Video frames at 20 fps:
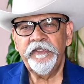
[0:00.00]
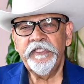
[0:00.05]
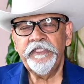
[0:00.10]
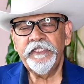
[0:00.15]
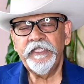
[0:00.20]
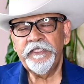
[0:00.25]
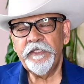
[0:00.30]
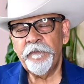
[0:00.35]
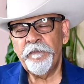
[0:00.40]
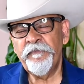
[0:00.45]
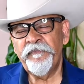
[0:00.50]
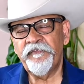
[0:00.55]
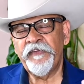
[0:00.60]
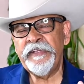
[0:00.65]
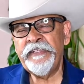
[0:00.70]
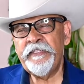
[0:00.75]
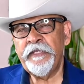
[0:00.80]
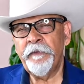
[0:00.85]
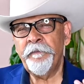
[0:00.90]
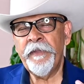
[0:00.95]
these are the
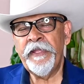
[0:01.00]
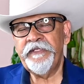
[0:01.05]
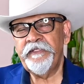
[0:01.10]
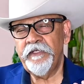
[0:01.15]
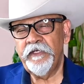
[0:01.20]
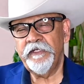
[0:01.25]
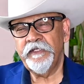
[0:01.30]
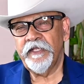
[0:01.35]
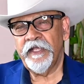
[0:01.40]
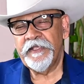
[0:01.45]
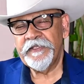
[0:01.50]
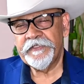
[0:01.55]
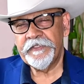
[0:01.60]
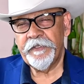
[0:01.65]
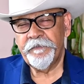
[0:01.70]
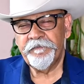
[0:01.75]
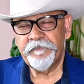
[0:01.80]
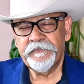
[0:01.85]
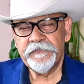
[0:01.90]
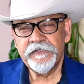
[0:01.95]
fundamental
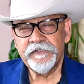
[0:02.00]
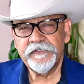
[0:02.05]
concept